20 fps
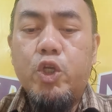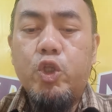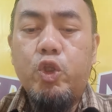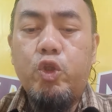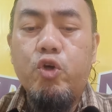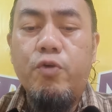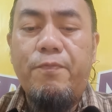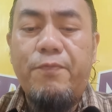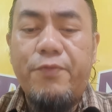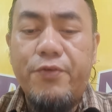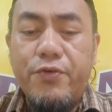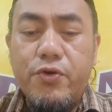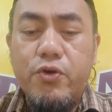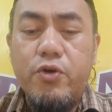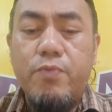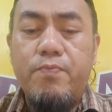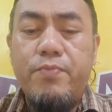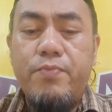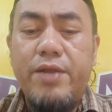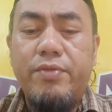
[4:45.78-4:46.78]
to
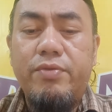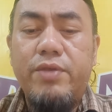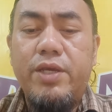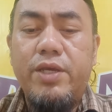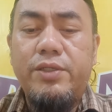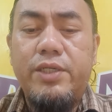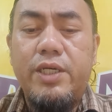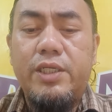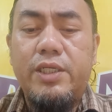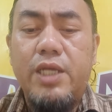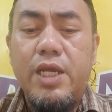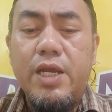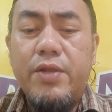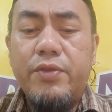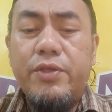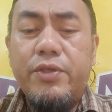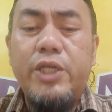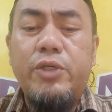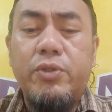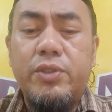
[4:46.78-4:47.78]
prove that this is
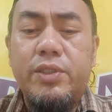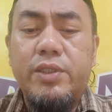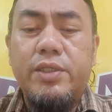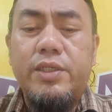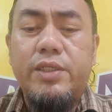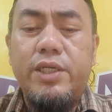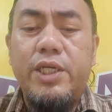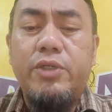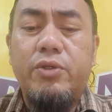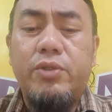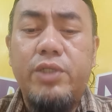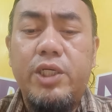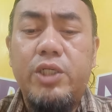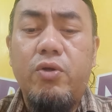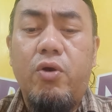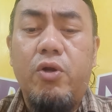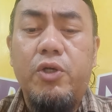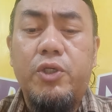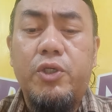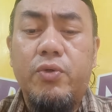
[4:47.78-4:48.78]
Jesus is
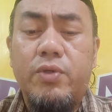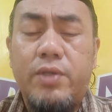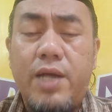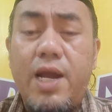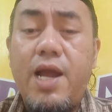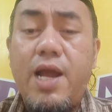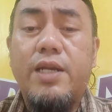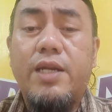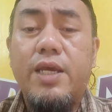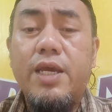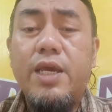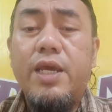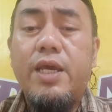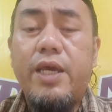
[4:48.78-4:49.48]
also God.